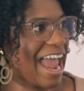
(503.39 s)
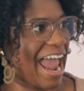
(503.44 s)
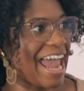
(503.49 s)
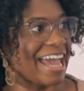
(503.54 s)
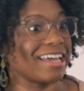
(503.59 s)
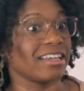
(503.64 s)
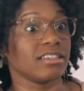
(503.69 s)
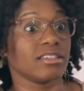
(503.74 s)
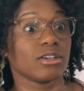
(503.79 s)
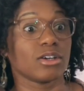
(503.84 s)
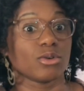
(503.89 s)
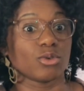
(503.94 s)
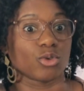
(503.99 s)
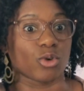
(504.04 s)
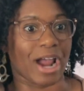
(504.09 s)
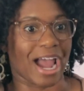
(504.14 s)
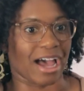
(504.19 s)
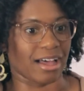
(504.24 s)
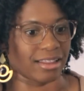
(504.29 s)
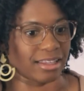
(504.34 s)
And
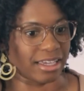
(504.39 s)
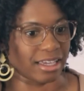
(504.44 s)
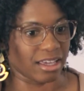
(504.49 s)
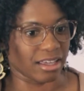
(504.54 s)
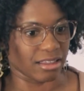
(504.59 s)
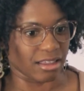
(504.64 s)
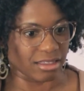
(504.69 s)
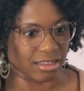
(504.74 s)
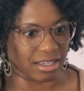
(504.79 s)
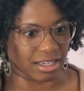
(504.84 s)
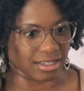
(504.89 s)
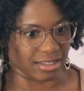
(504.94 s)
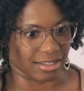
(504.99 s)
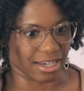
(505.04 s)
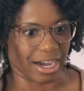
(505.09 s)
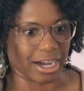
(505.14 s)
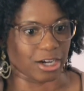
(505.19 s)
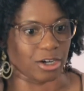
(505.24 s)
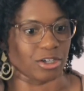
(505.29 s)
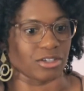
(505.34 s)
rally the
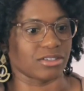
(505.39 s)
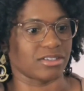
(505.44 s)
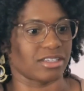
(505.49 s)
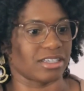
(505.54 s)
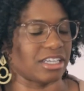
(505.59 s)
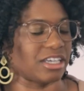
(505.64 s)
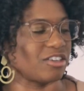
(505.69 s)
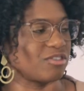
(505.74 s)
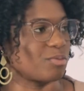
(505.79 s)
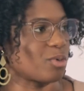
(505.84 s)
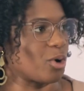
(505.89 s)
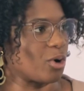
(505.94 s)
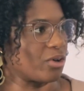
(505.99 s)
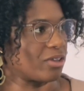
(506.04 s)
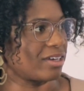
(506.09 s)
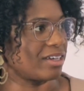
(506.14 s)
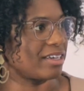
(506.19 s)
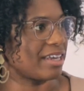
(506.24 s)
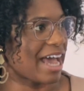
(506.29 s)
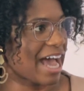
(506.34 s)
entire city of
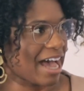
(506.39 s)
Portland,